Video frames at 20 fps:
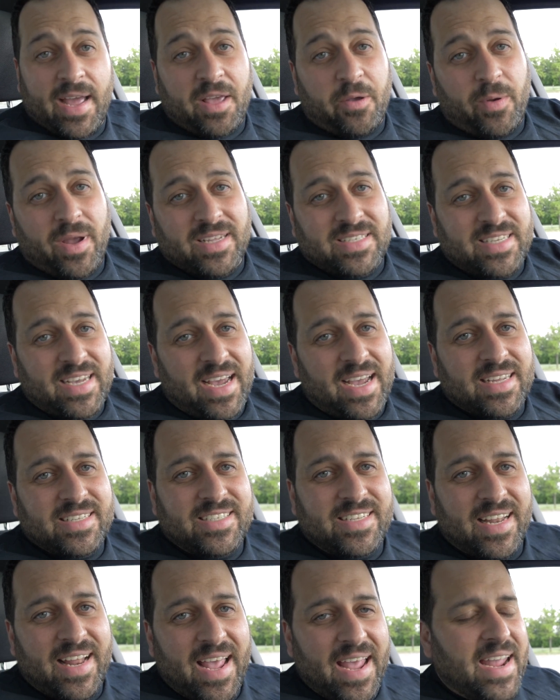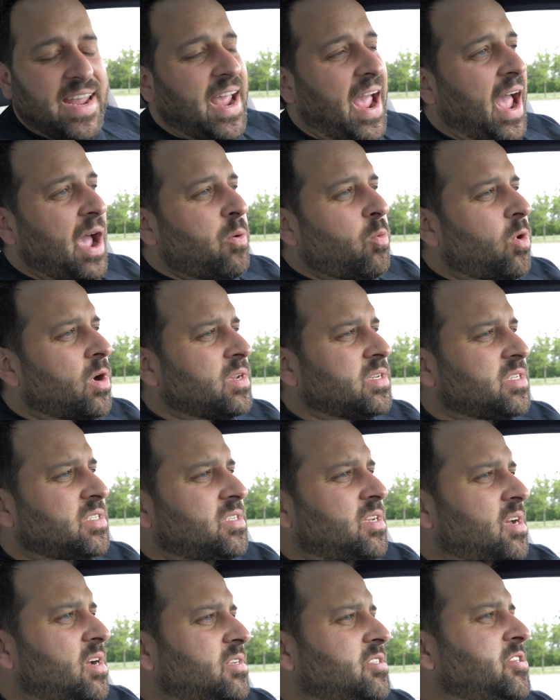Anyways, guys, today I wanted to
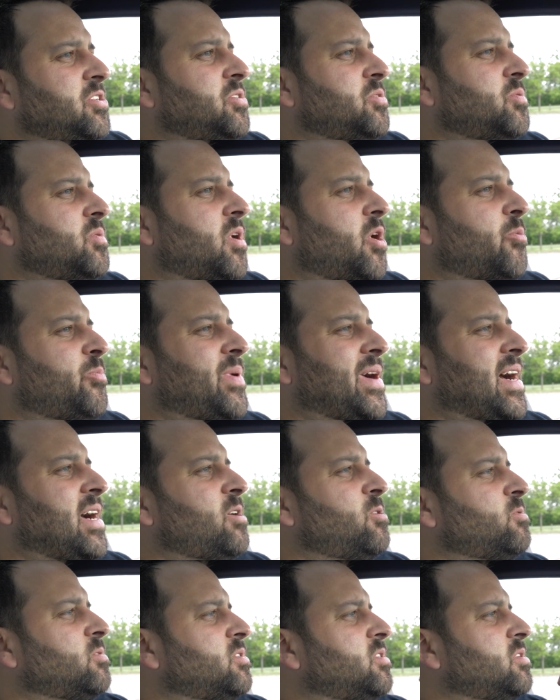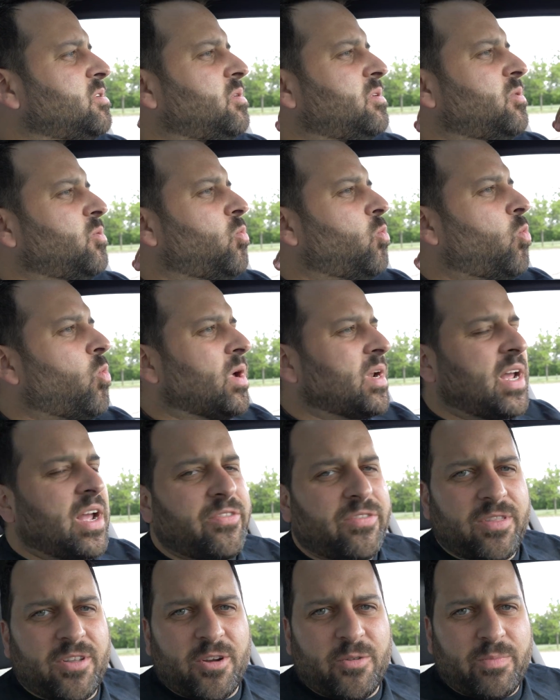talk to you about what
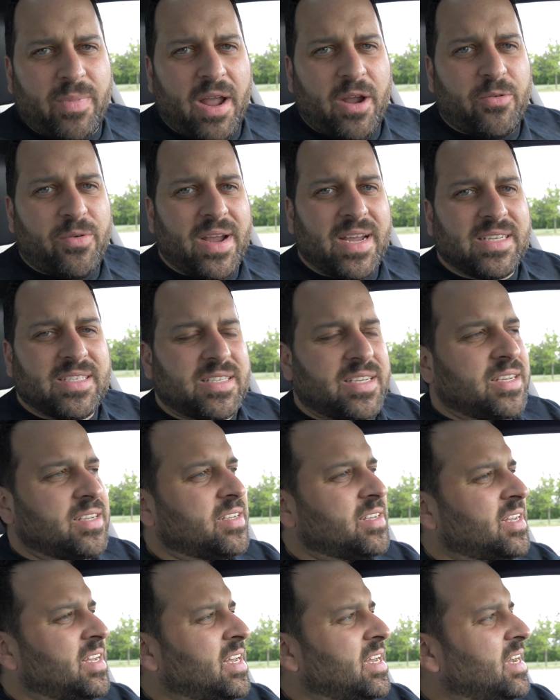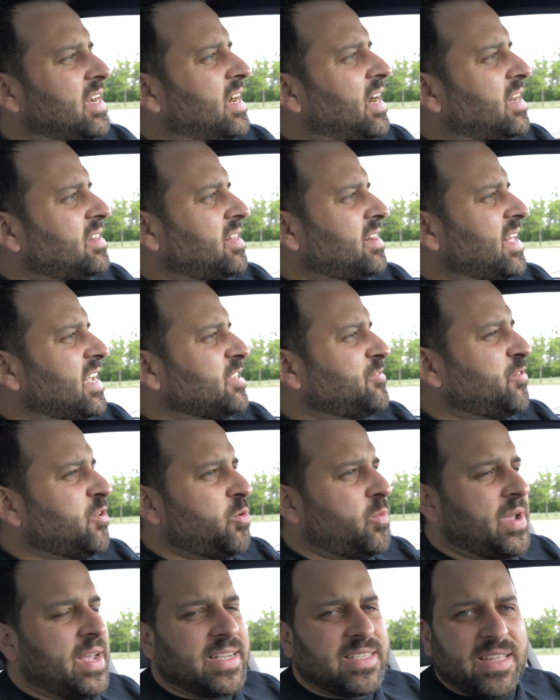I've learned by racing. Uh, the last
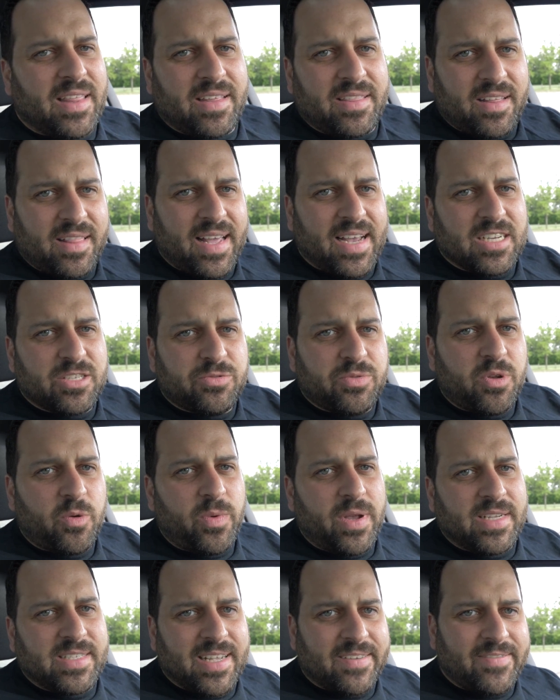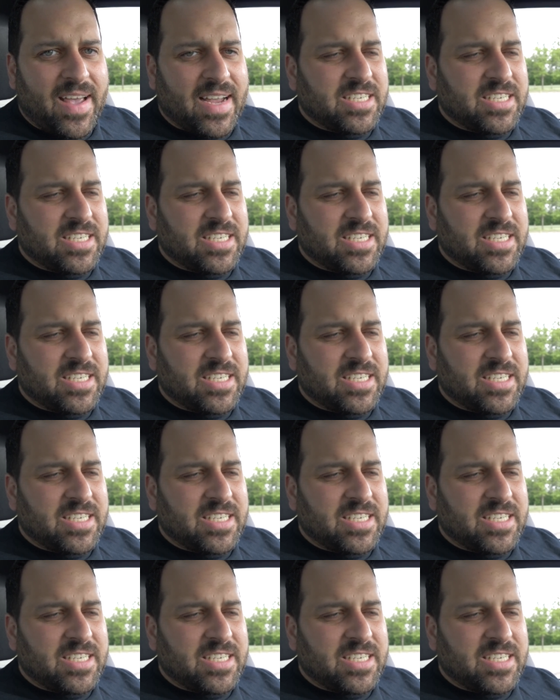few weeks, I think the last three weeks, I've